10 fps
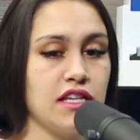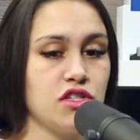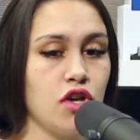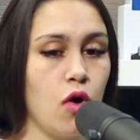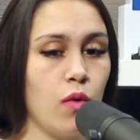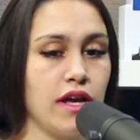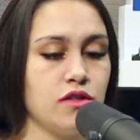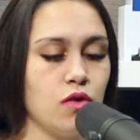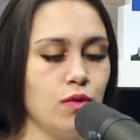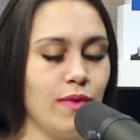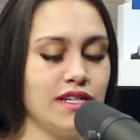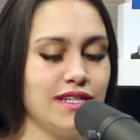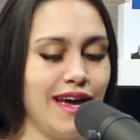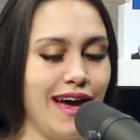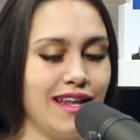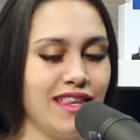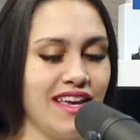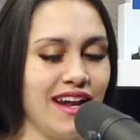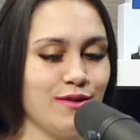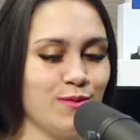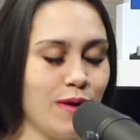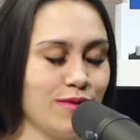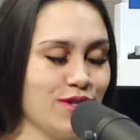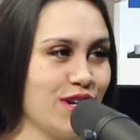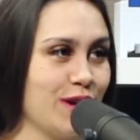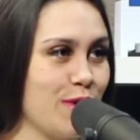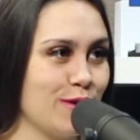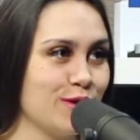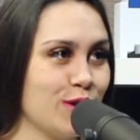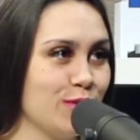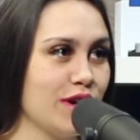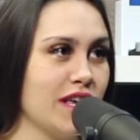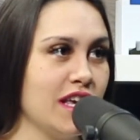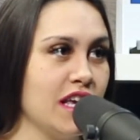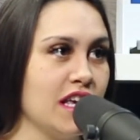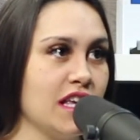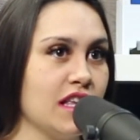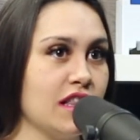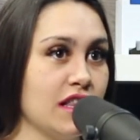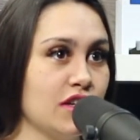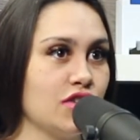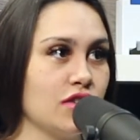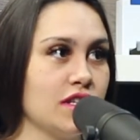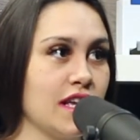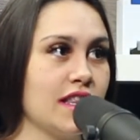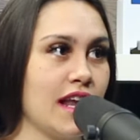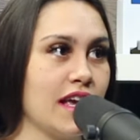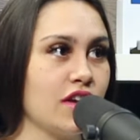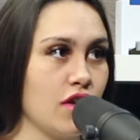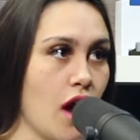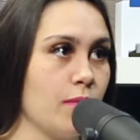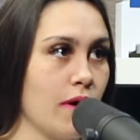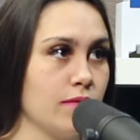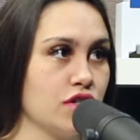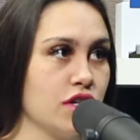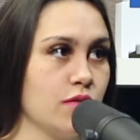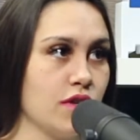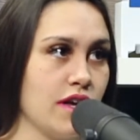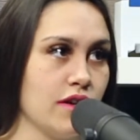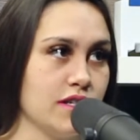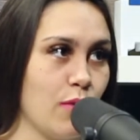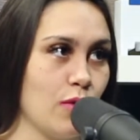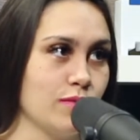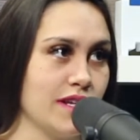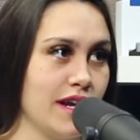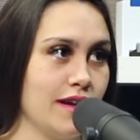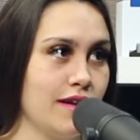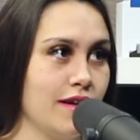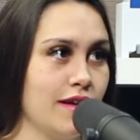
So when I told my dad that I was publishing a poetry book, he literally said that I could not publish it without his poems in it.